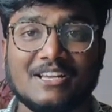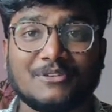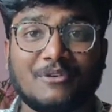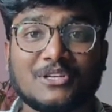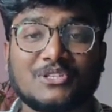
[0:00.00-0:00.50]

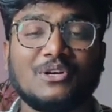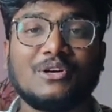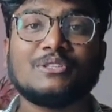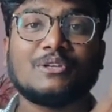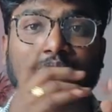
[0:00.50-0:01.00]
for
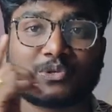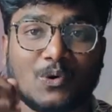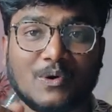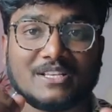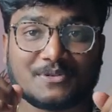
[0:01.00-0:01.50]
sure your
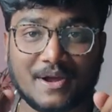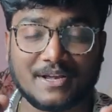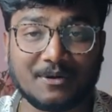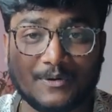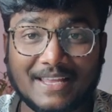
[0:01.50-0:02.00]
score is
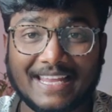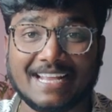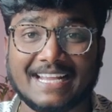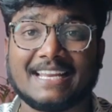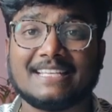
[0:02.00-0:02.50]
going to
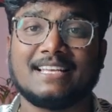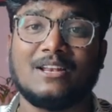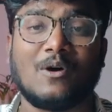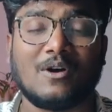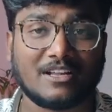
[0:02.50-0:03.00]
increase a
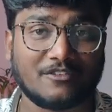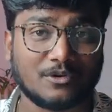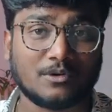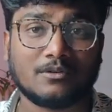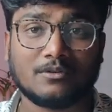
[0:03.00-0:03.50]
lot if
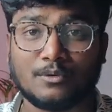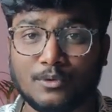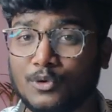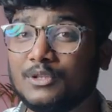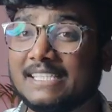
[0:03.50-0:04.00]
you
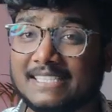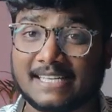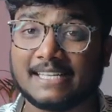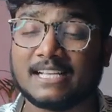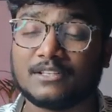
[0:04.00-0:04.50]
do these
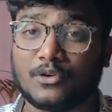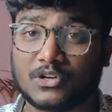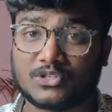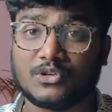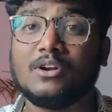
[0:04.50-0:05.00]
three things for
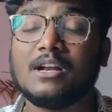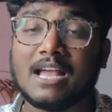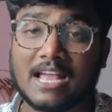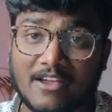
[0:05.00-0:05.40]
sure